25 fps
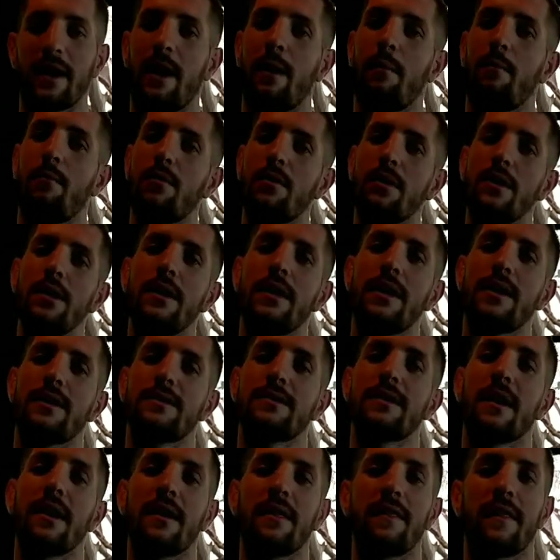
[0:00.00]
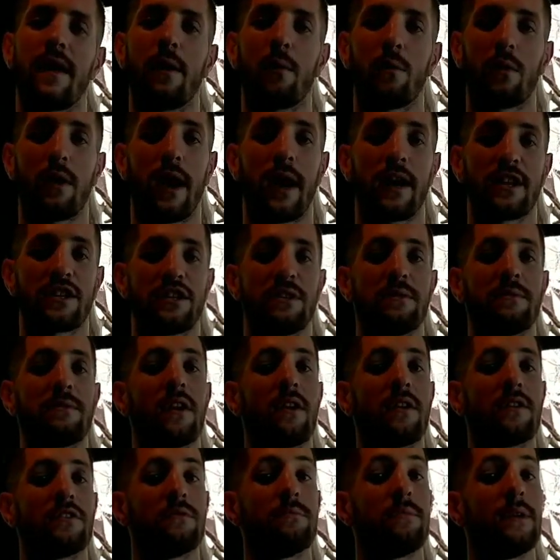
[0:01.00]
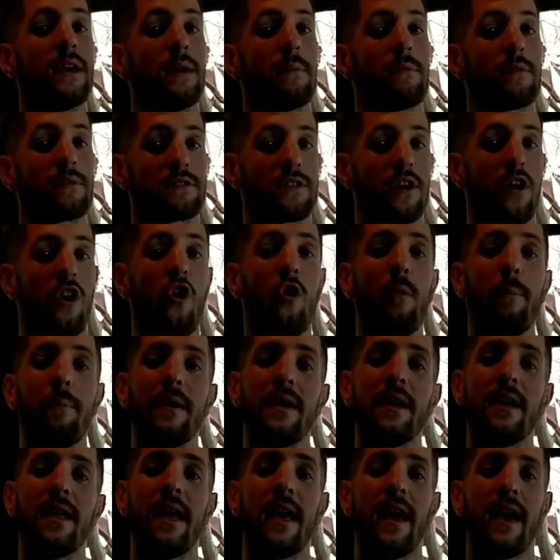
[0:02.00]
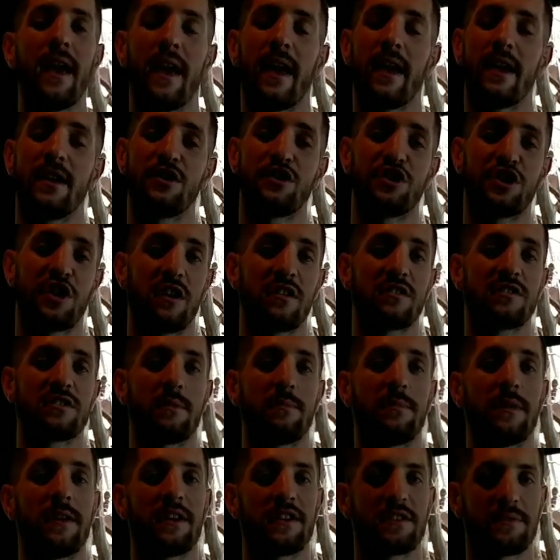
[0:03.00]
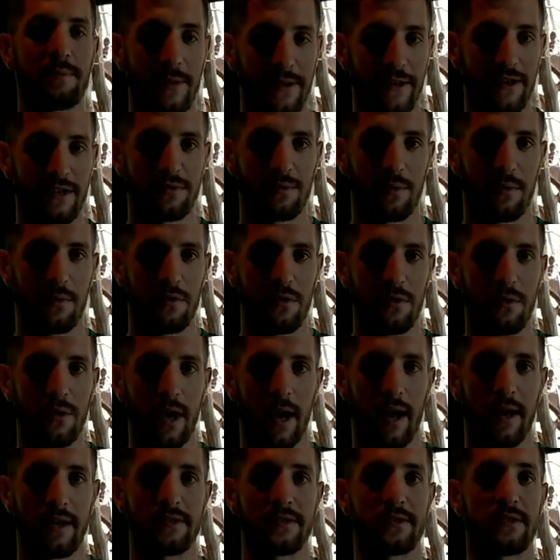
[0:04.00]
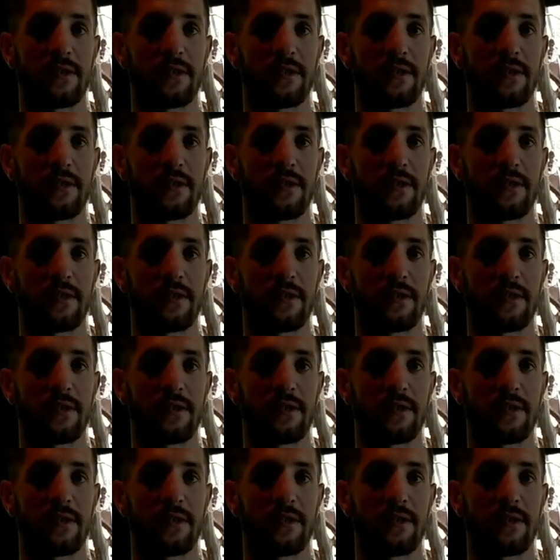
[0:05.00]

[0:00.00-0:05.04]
I'm really excited that we're actually going to be able to open and share some of the experience with you guys.